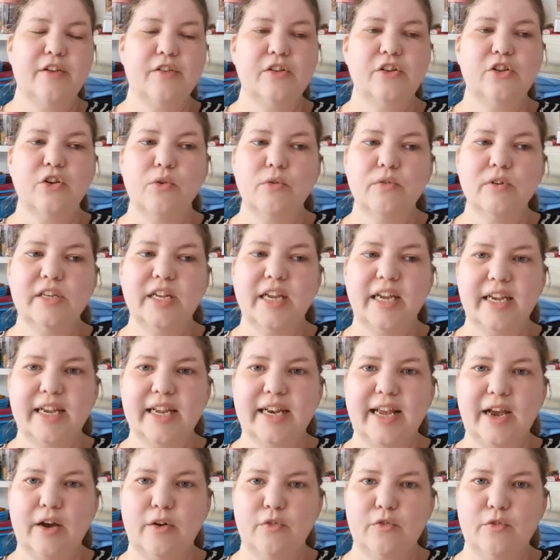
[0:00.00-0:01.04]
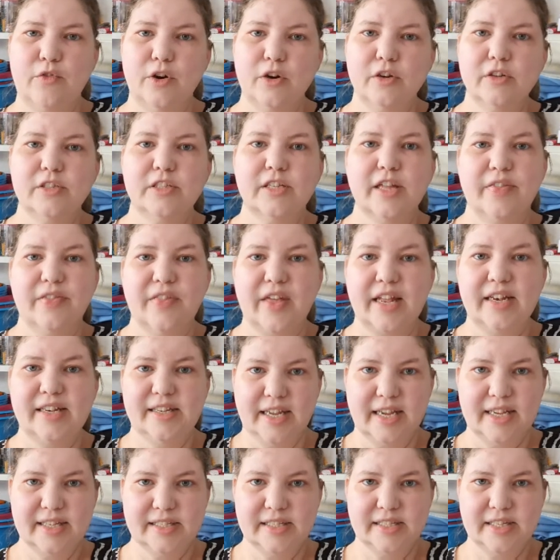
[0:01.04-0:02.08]
Don't take it out first and then
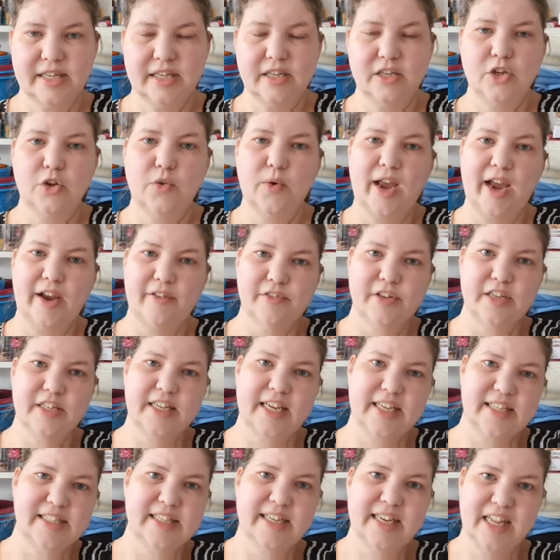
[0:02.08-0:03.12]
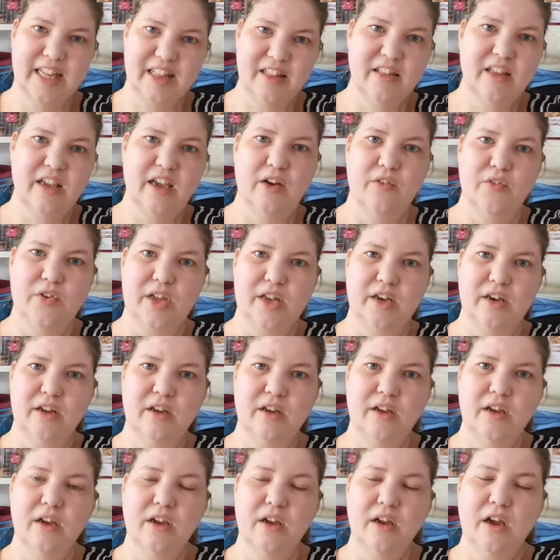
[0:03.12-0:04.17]
test it. You have to test it in the oven.
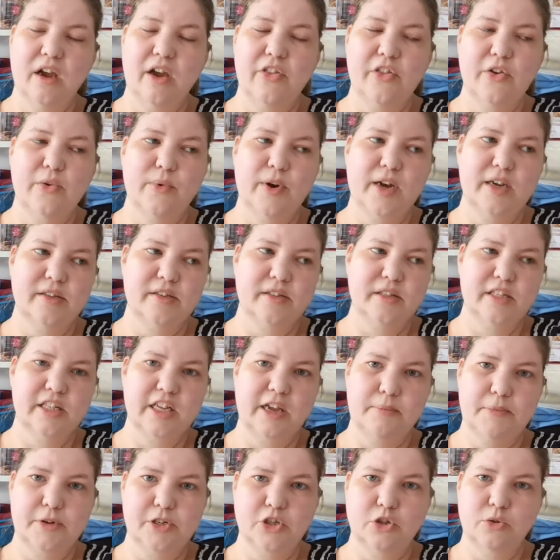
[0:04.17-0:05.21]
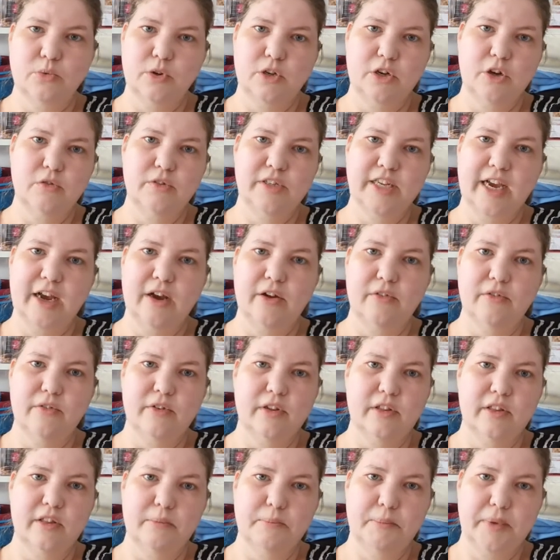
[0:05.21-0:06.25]
Otherwise, the temperature will go down
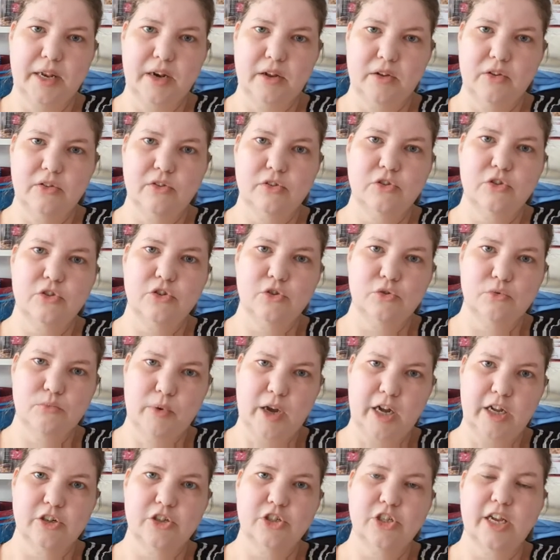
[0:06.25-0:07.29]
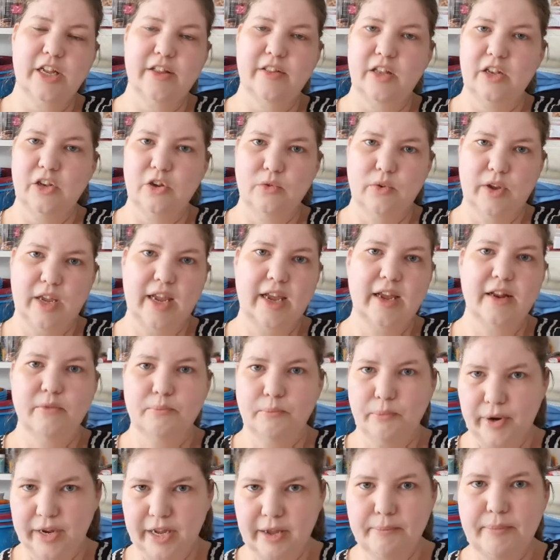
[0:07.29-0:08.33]
in the middle too much and then you can't
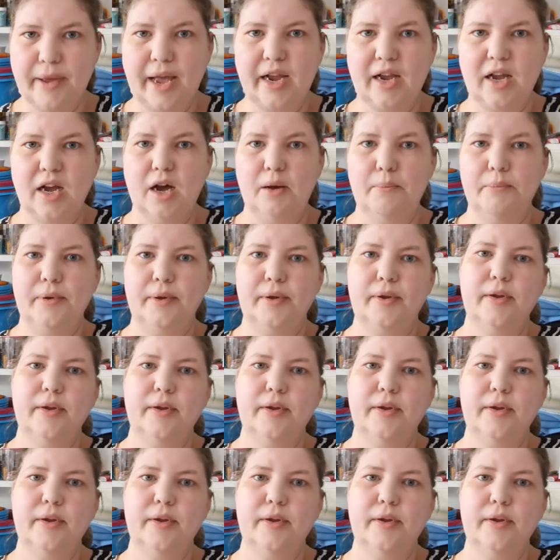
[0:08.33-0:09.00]
bring it back up.